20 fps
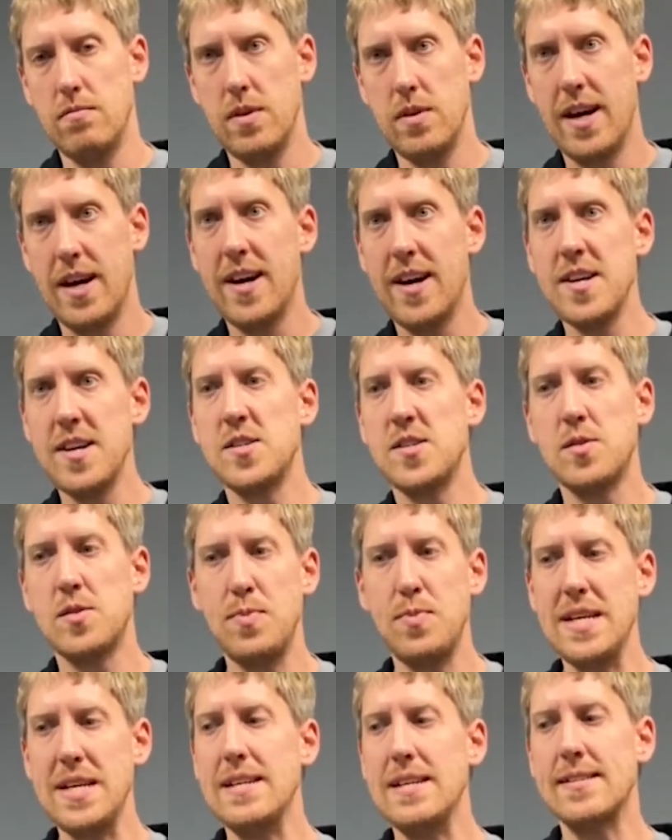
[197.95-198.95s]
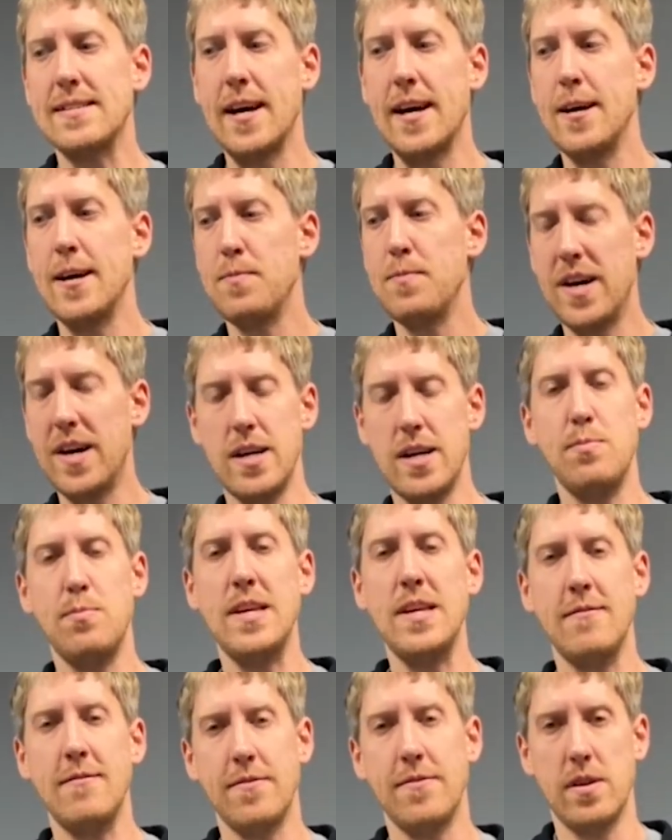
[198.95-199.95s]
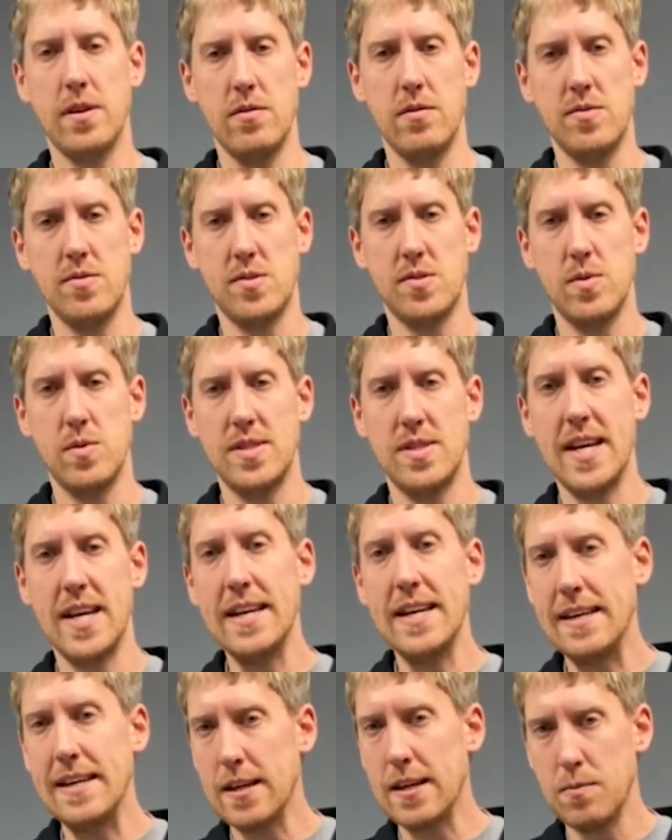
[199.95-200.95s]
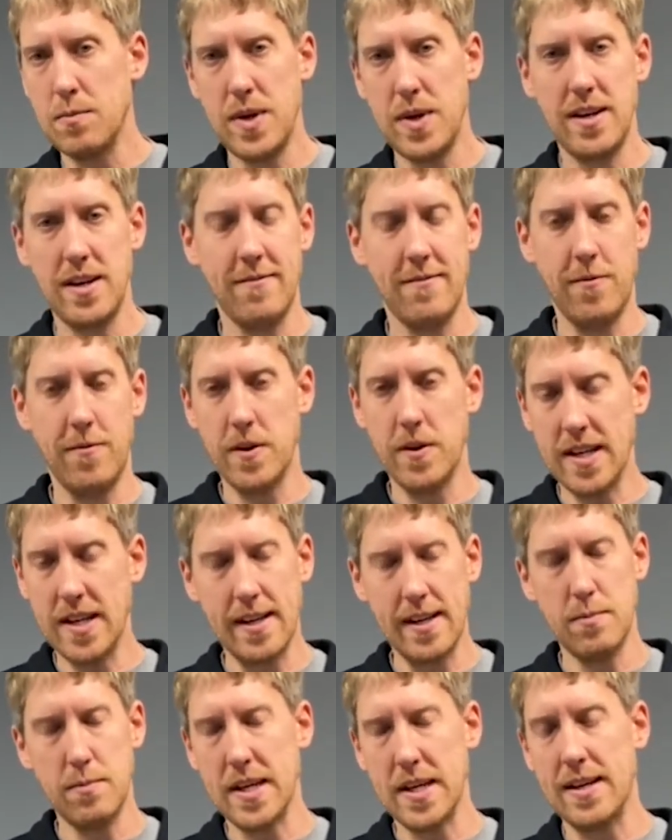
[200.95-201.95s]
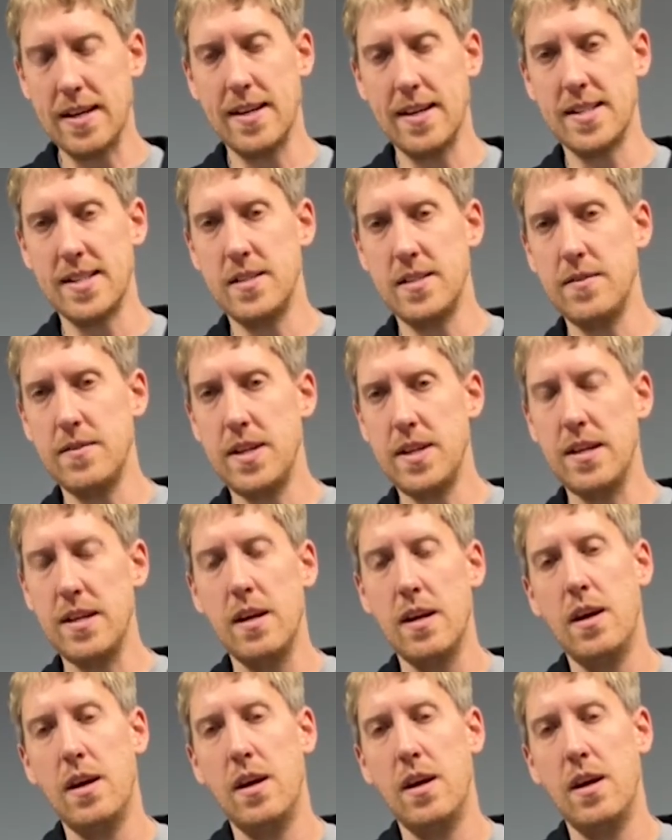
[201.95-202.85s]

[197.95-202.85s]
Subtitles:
high-speed type IP flows with 10 gigabit, 40 gigabit connectivity.